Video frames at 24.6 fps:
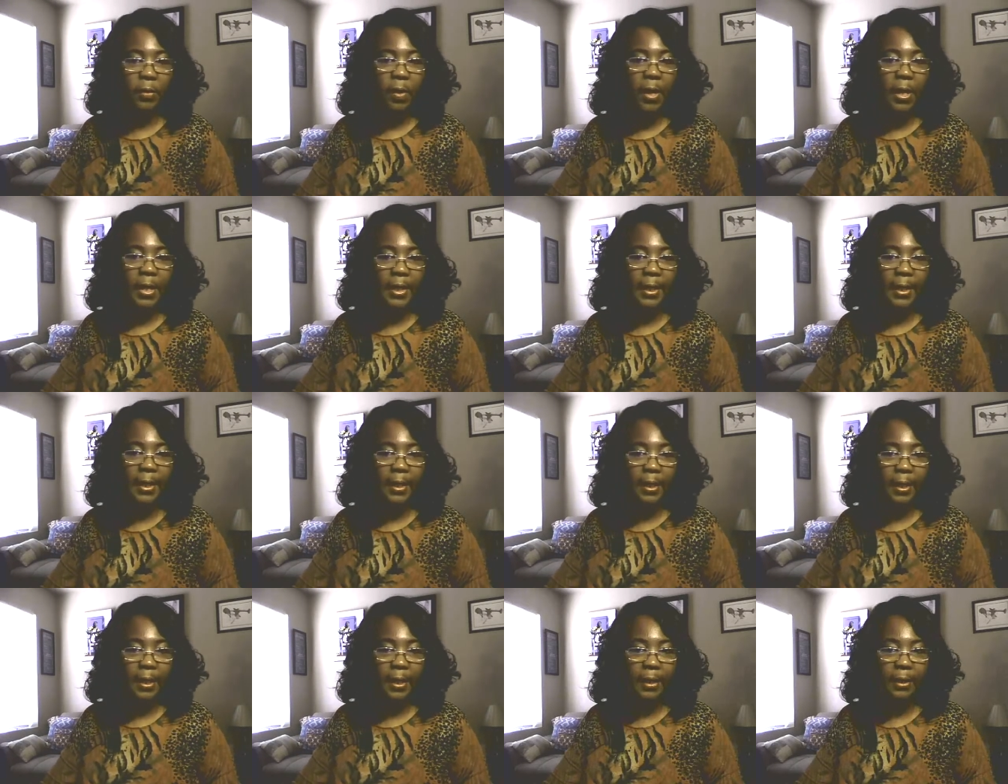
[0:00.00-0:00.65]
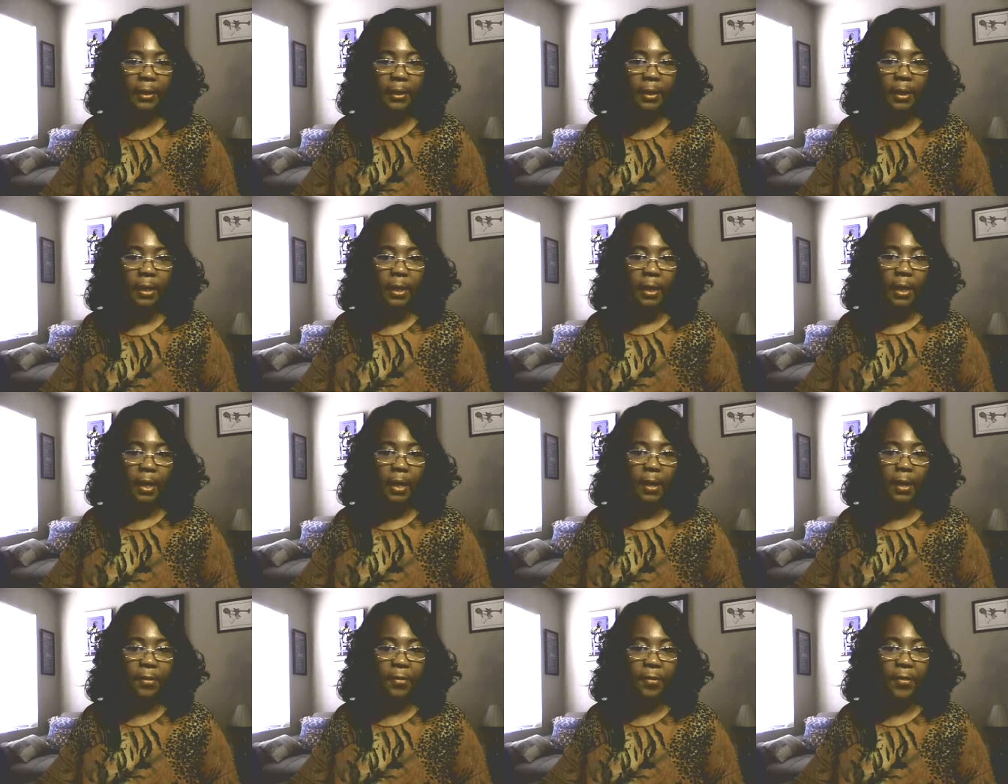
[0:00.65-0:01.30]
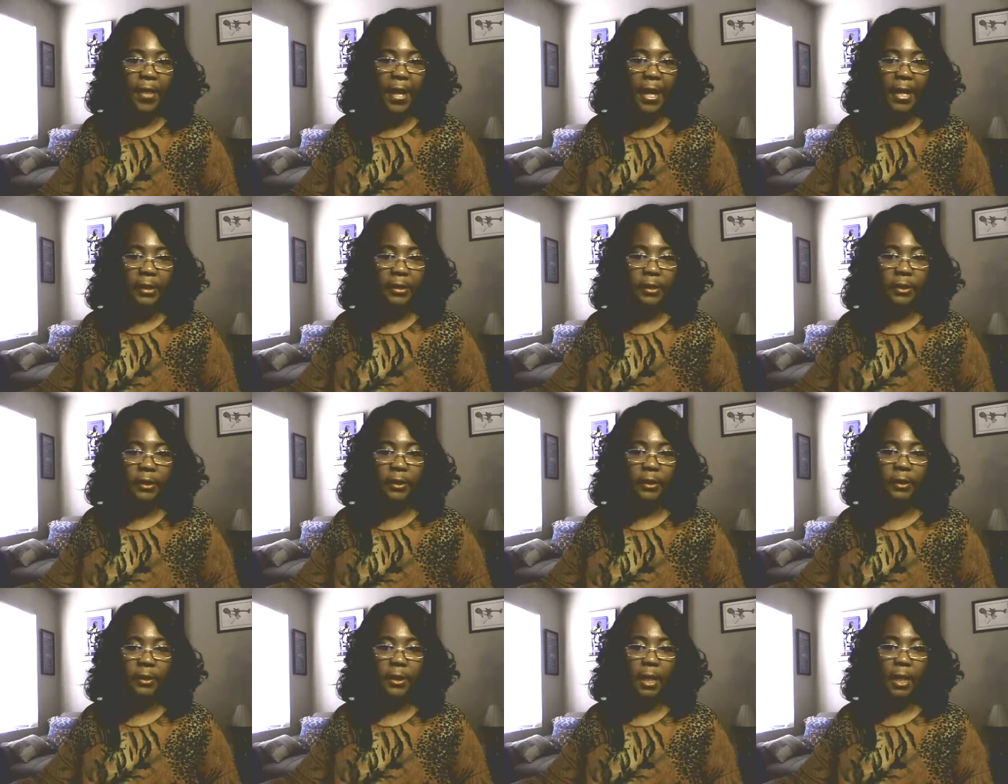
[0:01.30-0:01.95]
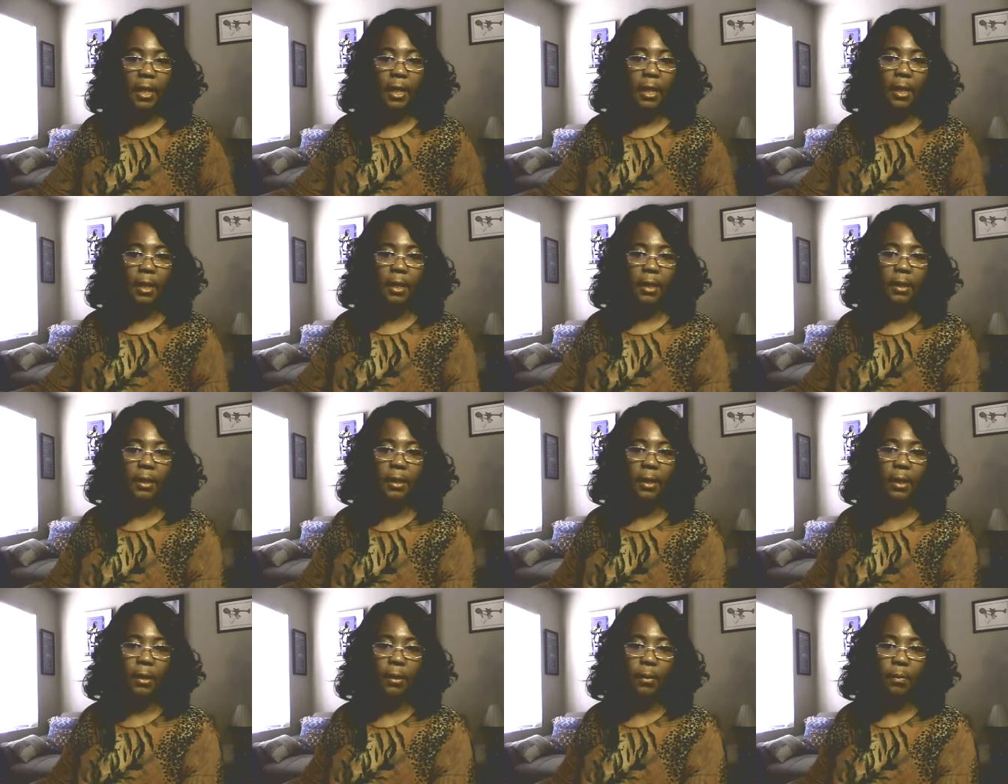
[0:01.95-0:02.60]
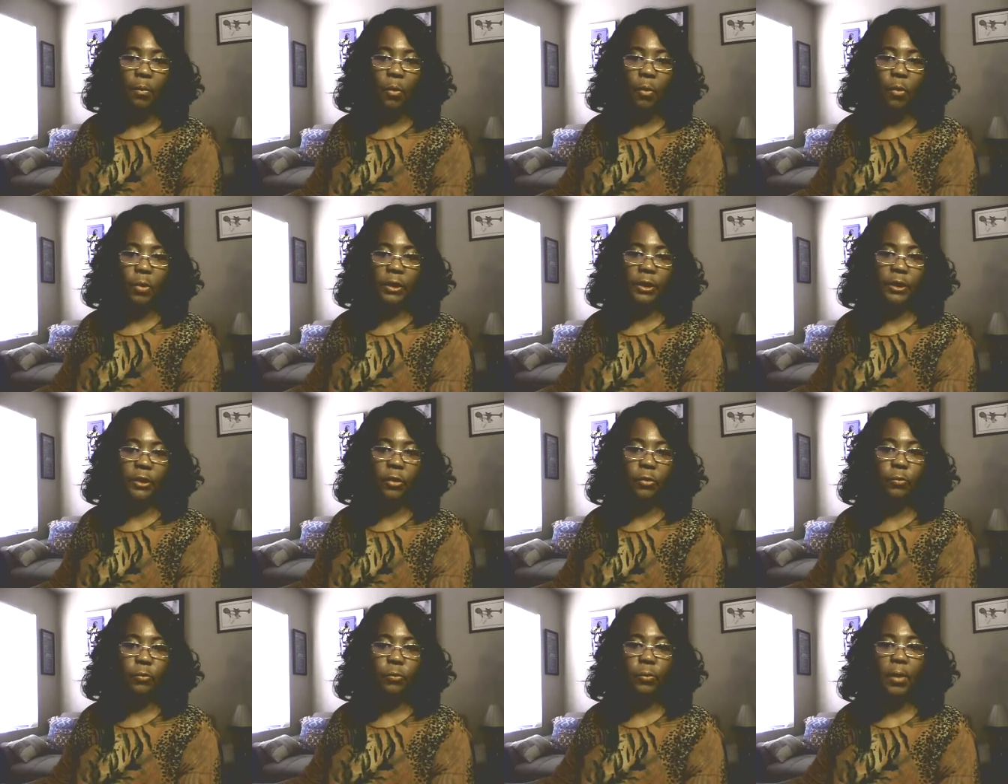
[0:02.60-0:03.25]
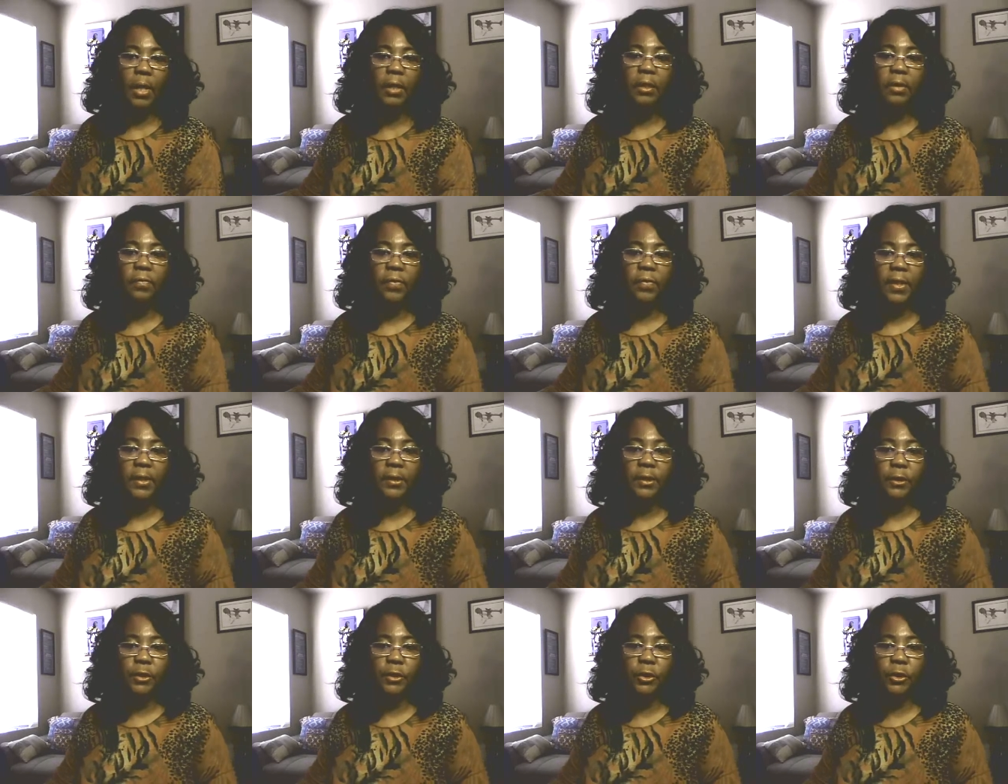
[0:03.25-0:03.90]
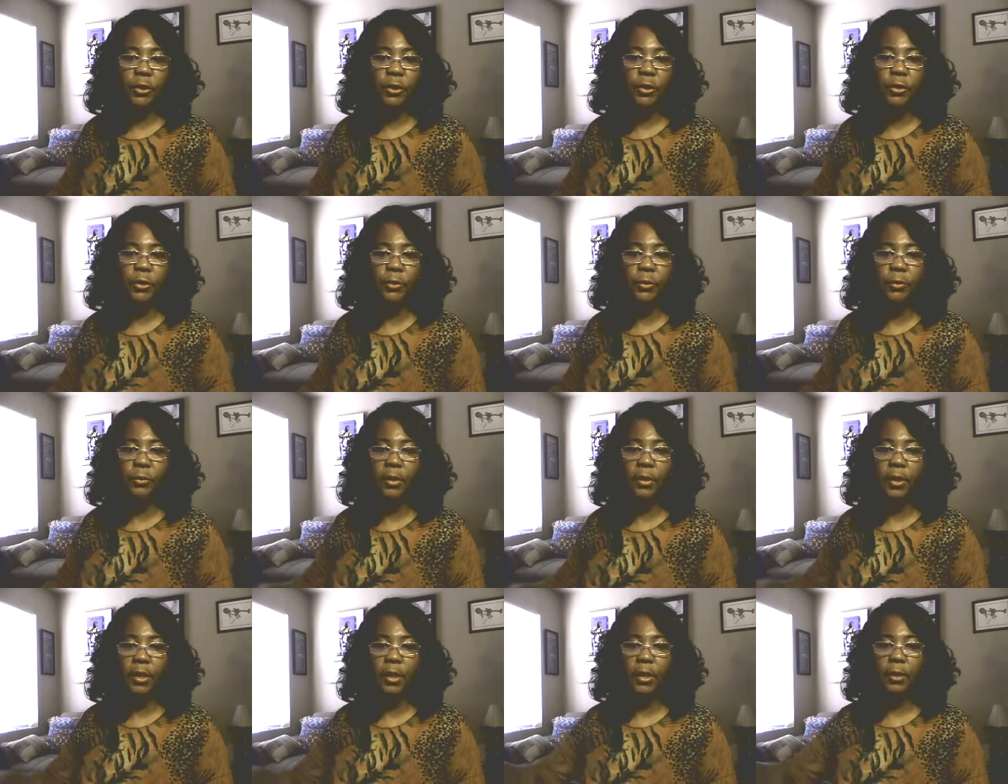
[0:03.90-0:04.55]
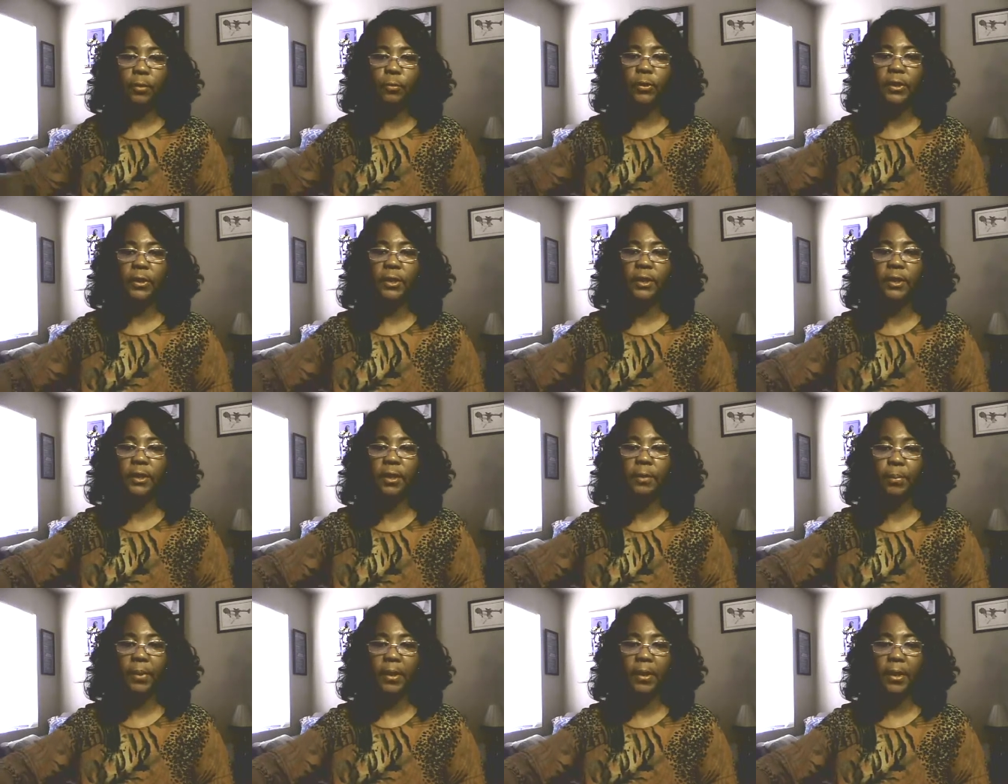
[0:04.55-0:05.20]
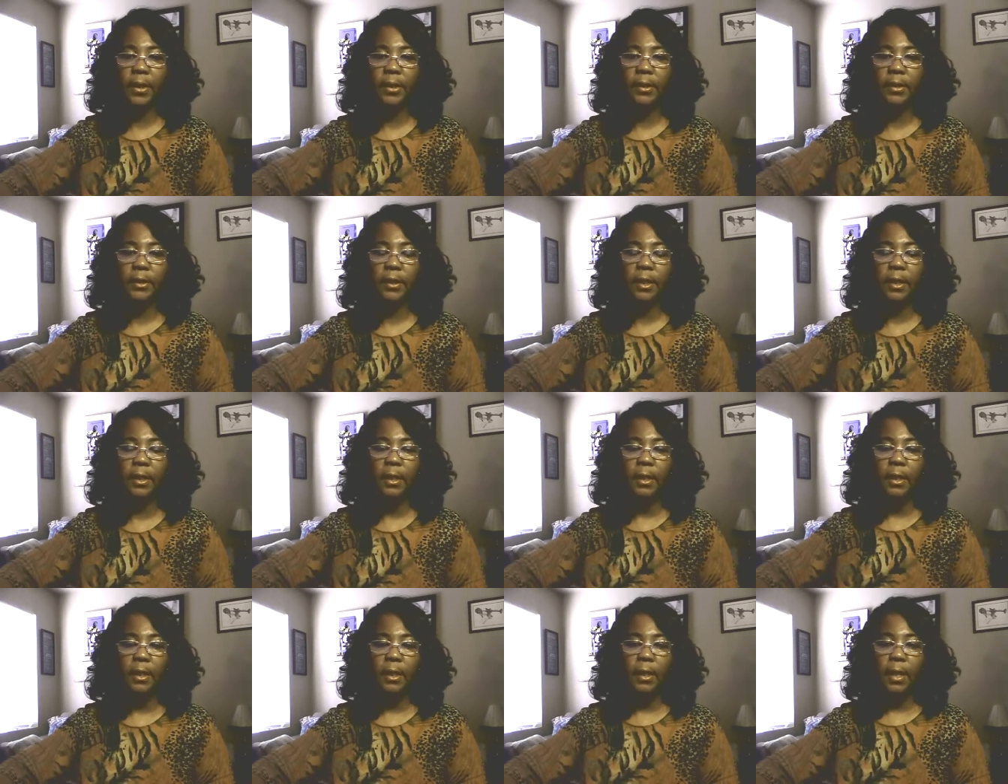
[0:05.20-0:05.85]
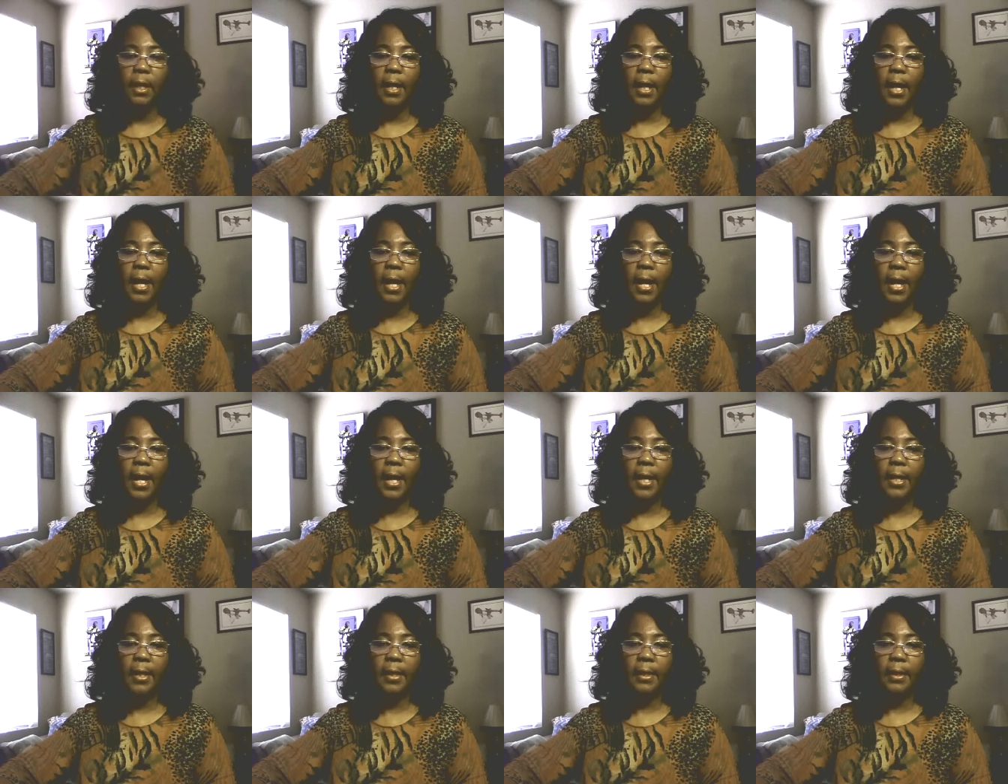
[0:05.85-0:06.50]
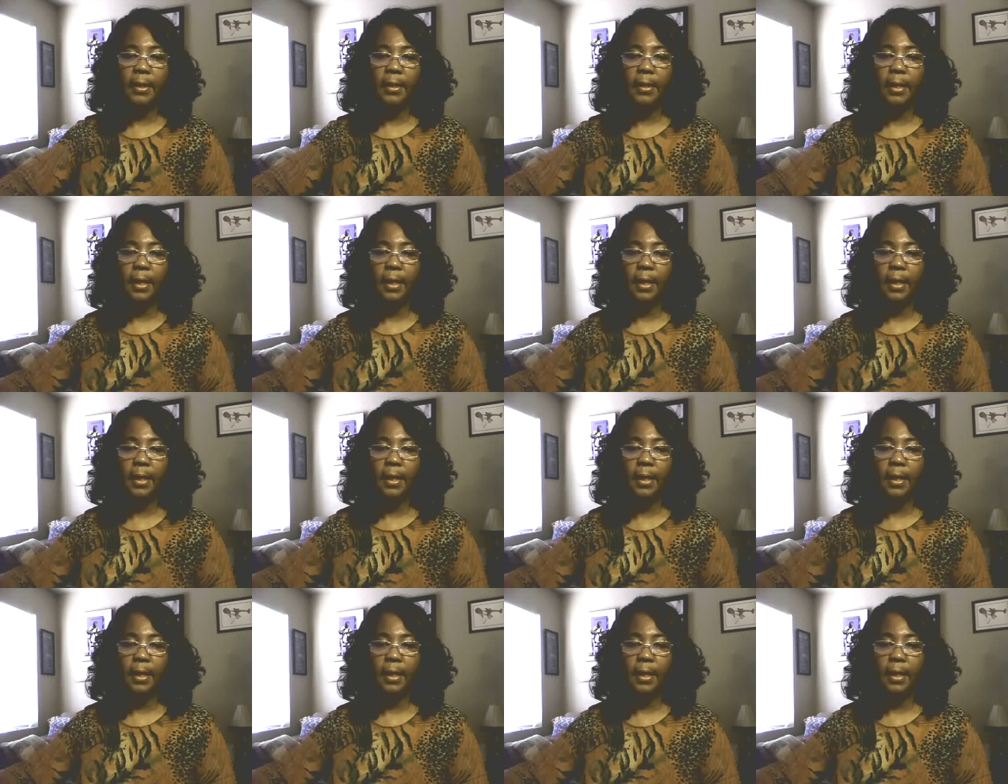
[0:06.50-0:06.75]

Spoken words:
Again, that's more so relevant to the recipient. And